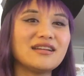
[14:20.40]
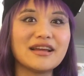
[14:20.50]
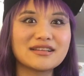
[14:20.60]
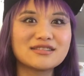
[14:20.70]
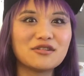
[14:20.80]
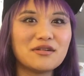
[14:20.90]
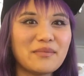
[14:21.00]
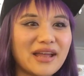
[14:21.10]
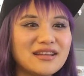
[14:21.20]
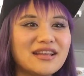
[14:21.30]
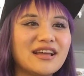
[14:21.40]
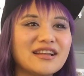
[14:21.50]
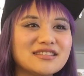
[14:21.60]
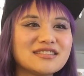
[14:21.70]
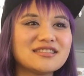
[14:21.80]
like
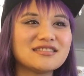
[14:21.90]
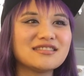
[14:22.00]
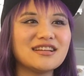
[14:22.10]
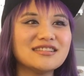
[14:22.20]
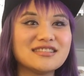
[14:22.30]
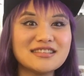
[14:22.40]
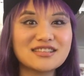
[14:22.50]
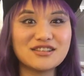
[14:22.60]
tormented, just it's just